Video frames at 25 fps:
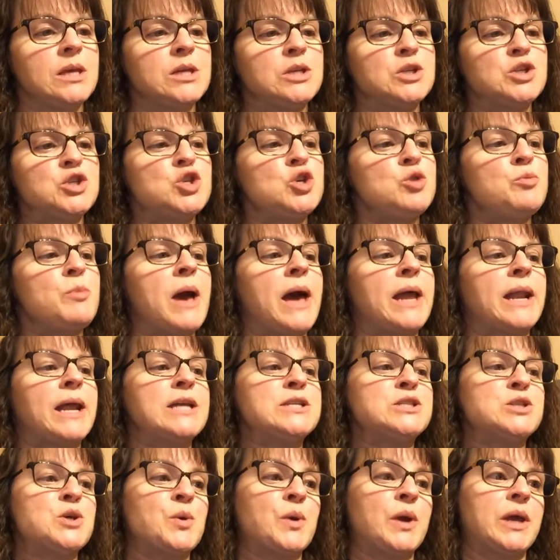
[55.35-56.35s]
Too bad I
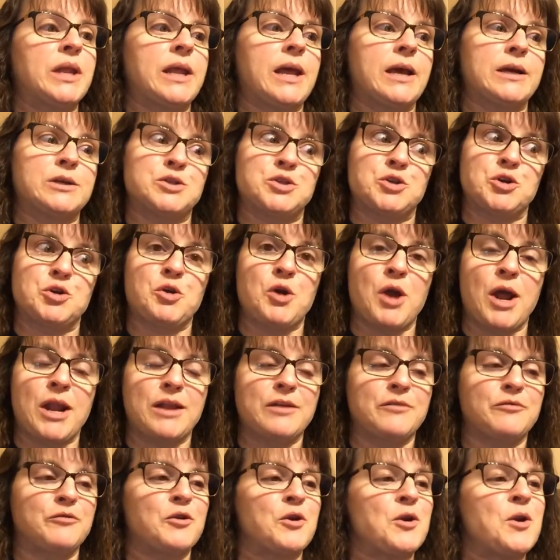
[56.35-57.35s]
don't get extra
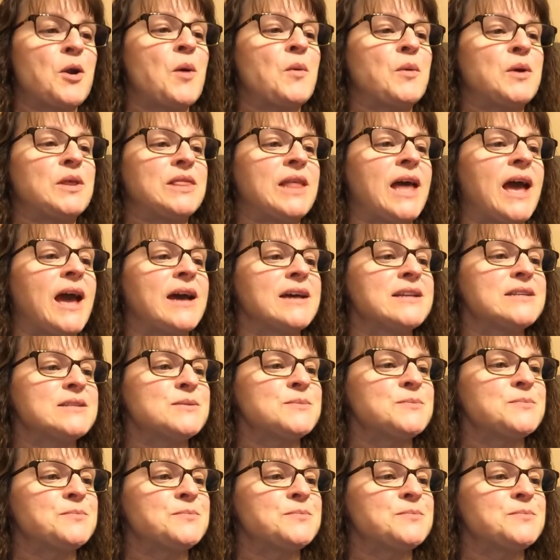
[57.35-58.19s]
credit for knowing that.